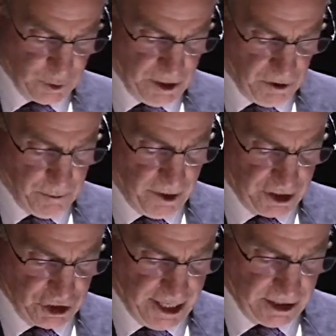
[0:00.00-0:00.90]
21
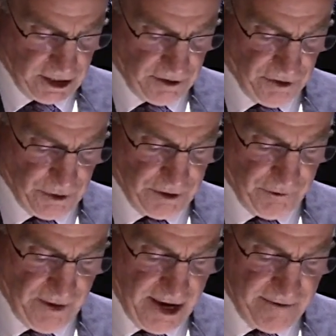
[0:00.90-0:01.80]
March
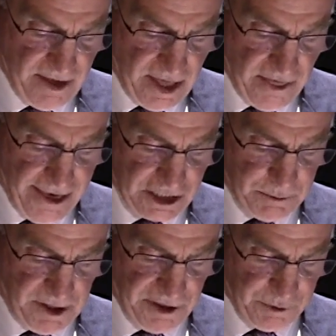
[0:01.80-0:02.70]
1935, the
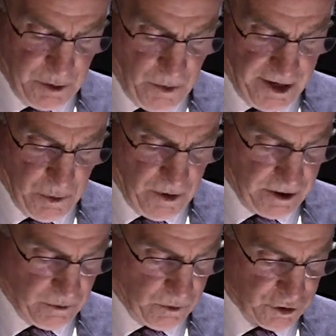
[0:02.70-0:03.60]

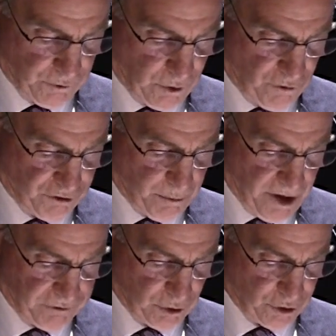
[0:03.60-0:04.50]
XP-3Y1 was flown from
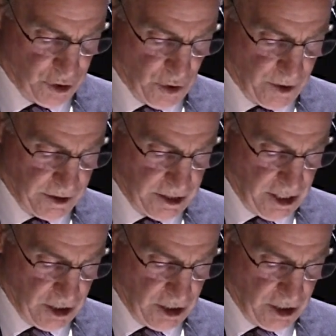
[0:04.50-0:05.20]
Buffalo, New York,